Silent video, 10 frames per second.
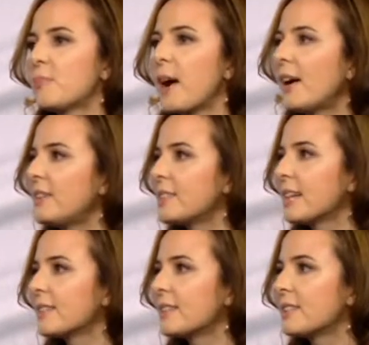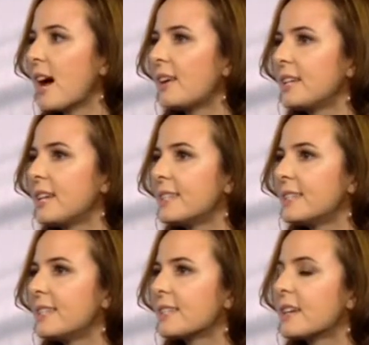the politics this holiday
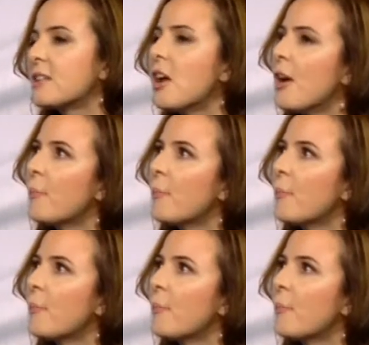season,